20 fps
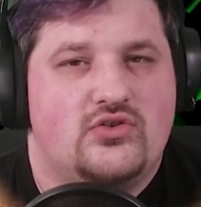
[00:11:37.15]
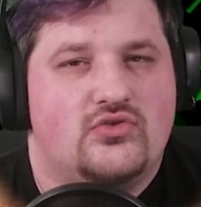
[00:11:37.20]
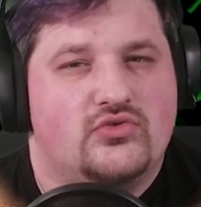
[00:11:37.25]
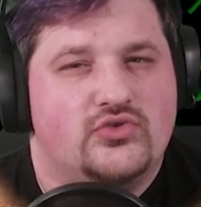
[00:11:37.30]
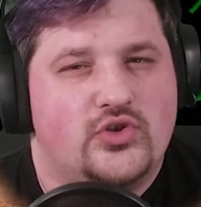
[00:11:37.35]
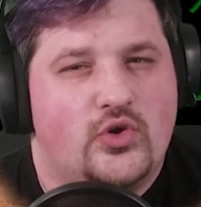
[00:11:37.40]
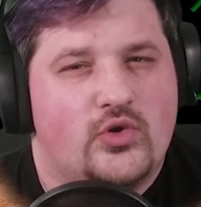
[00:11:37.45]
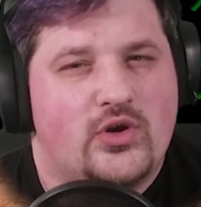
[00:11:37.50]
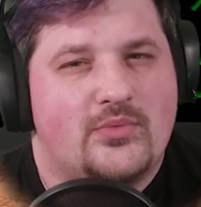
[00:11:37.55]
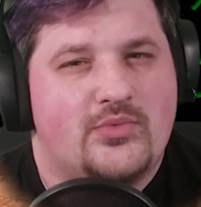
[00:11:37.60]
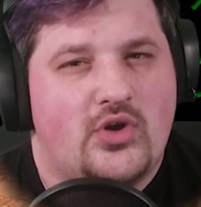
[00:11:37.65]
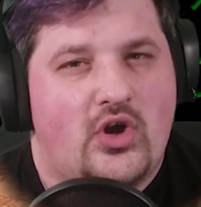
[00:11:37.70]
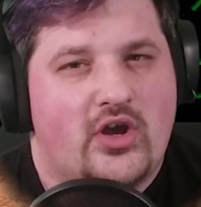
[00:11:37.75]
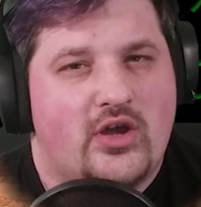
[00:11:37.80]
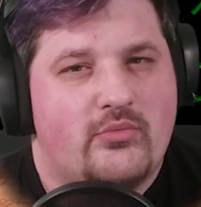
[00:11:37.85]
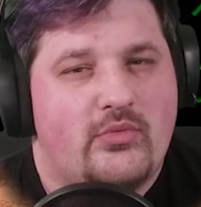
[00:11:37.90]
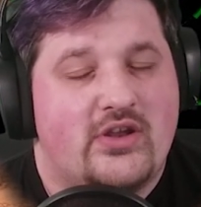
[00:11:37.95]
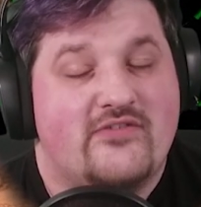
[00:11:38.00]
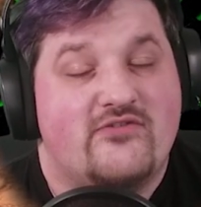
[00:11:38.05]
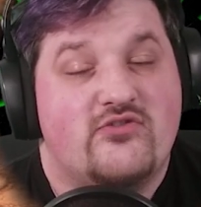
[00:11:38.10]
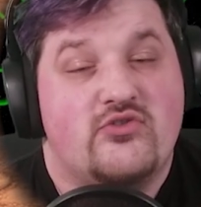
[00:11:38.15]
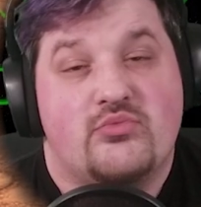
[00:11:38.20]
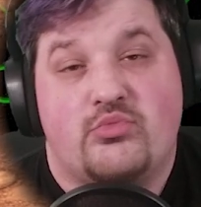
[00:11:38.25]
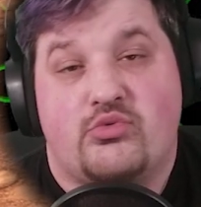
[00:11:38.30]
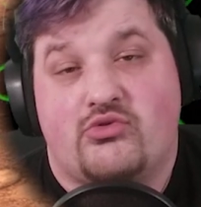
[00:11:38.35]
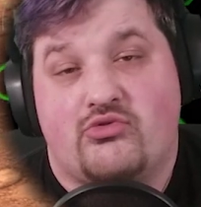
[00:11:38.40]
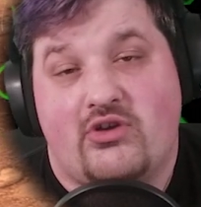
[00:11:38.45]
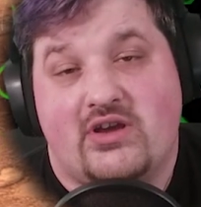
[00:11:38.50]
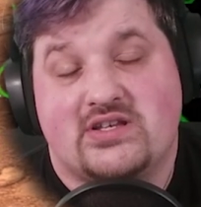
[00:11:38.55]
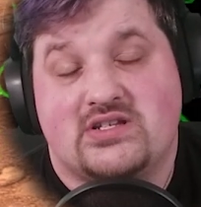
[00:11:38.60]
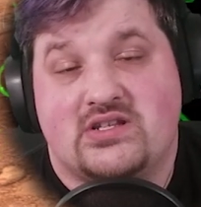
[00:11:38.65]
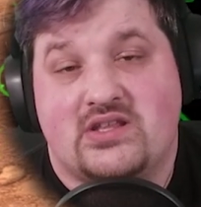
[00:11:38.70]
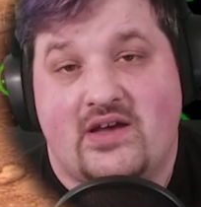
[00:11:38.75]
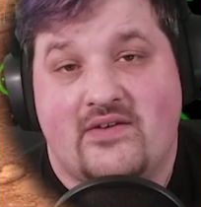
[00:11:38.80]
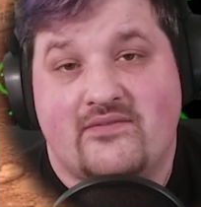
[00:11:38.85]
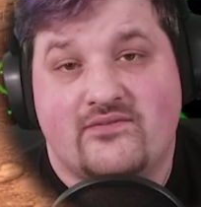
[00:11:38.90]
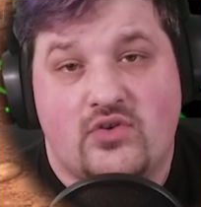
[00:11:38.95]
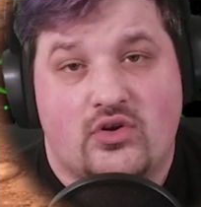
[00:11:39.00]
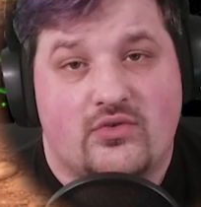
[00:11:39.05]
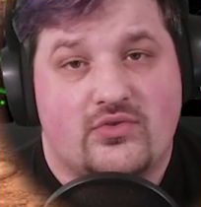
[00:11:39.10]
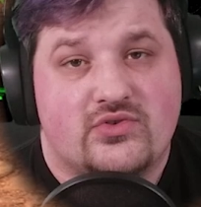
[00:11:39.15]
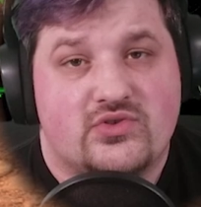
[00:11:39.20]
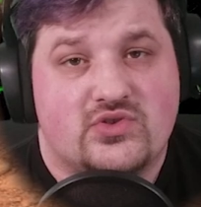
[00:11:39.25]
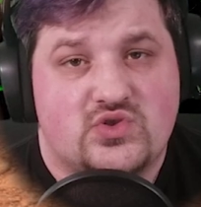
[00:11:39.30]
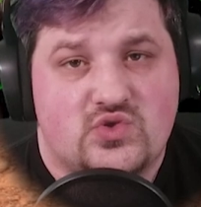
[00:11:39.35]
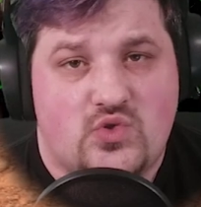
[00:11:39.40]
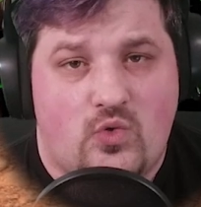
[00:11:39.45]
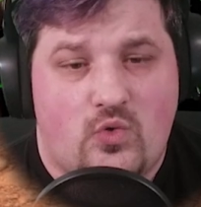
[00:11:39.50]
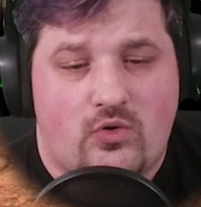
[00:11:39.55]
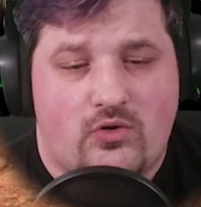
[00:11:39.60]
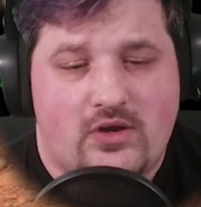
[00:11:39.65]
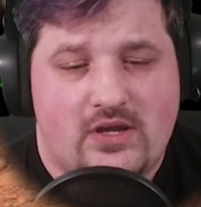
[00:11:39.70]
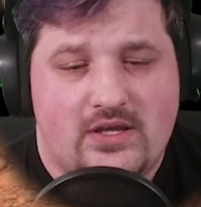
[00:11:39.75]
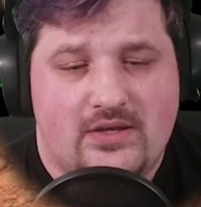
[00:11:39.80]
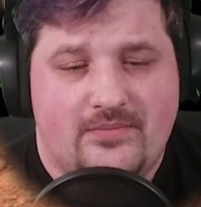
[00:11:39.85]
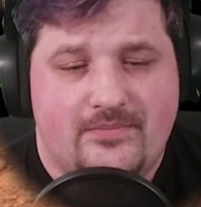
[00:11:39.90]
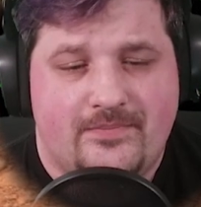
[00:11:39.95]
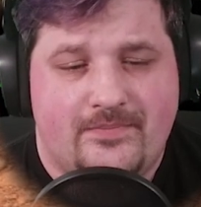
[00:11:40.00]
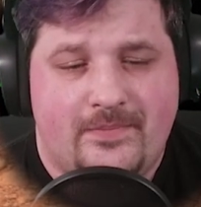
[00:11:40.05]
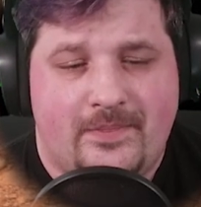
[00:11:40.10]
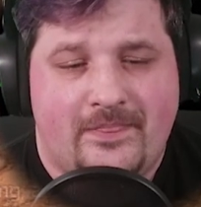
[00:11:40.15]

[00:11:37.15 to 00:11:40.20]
You'll know what I'm talking about if you progressed that far in the story.